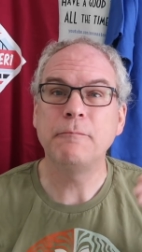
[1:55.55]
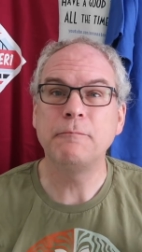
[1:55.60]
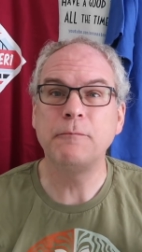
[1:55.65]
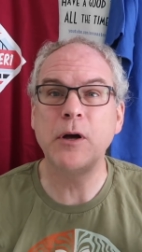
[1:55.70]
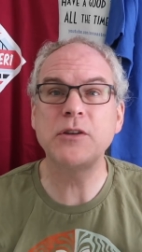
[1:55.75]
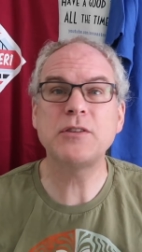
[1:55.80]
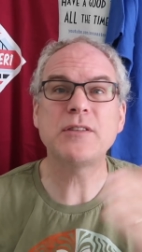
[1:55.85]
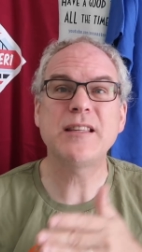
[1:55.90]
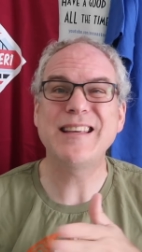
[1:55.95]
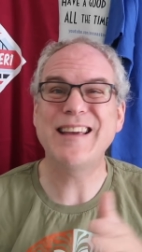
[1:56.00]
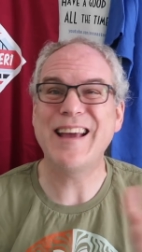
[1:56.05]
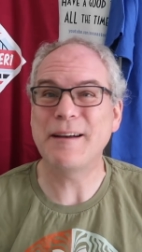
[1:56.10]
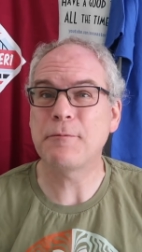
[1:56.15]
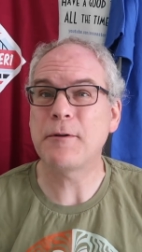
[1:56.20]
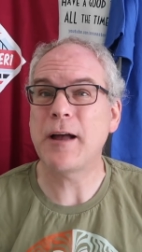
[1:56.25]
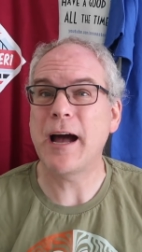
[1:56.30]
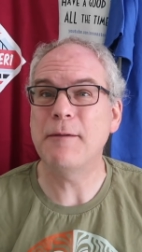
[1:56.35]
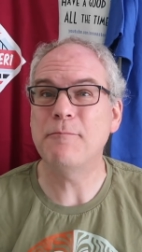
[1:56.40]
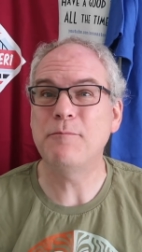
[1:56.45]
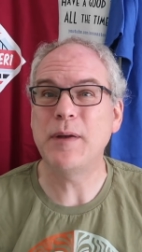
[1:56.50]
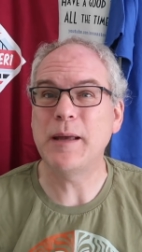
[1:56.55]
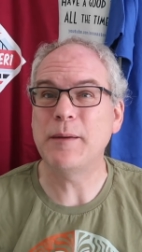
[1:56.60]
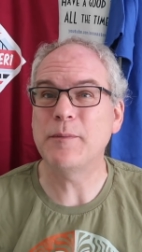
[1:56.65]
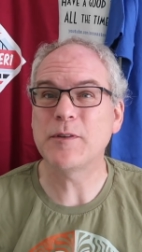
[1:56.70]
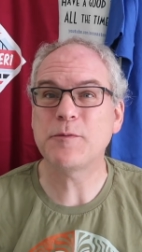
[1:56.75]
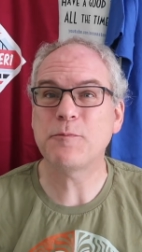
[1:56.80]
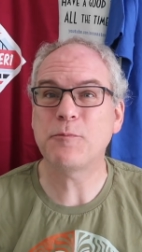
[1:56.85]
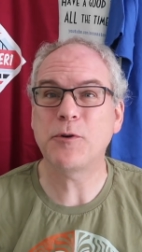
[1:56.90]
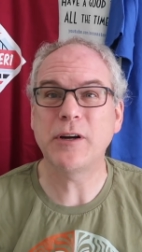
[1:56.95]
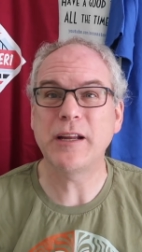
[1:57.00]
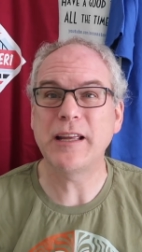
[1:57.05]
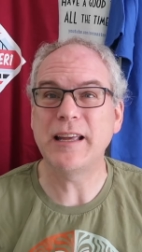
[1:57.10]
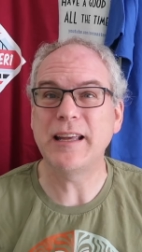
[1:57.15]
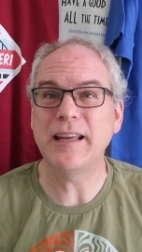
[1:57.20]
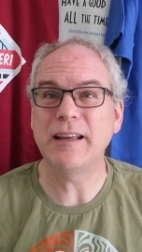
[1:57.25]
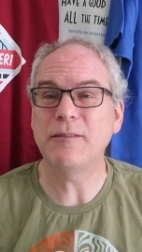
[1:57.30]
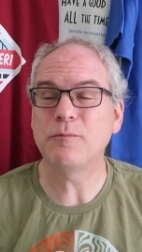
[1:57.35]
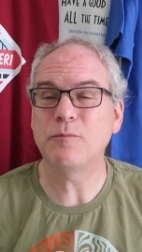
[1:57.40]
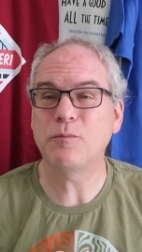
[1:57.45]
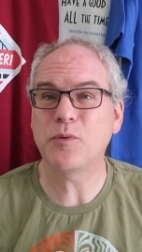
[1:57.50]
Most of the Epcot beam is
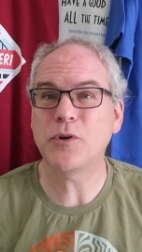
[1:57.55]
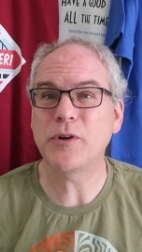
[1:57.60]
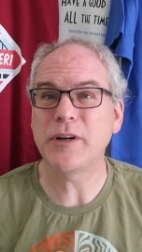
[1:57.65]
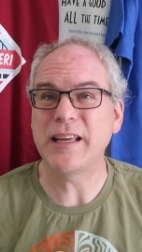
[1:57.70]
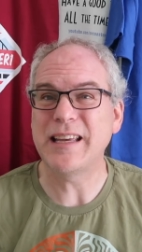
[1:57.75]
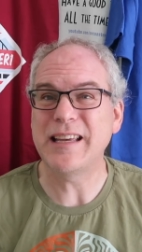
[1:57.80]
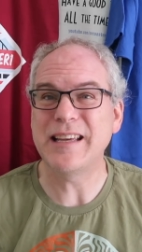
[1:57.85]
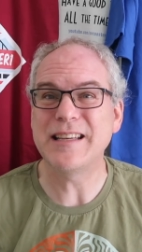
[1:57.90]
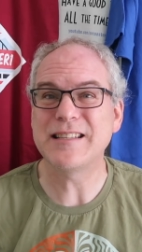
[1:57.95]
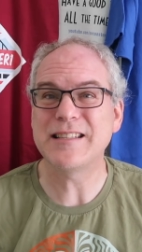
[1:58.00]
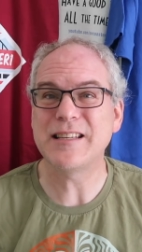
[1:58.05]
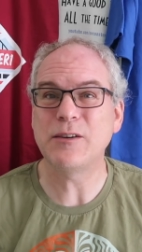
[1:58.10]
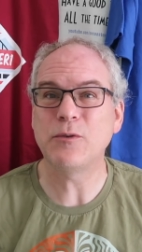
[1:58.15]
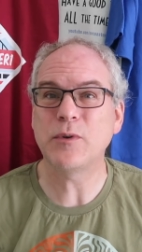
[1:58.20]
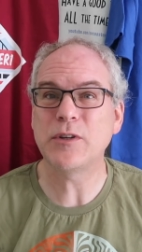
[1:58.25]
pretty easy.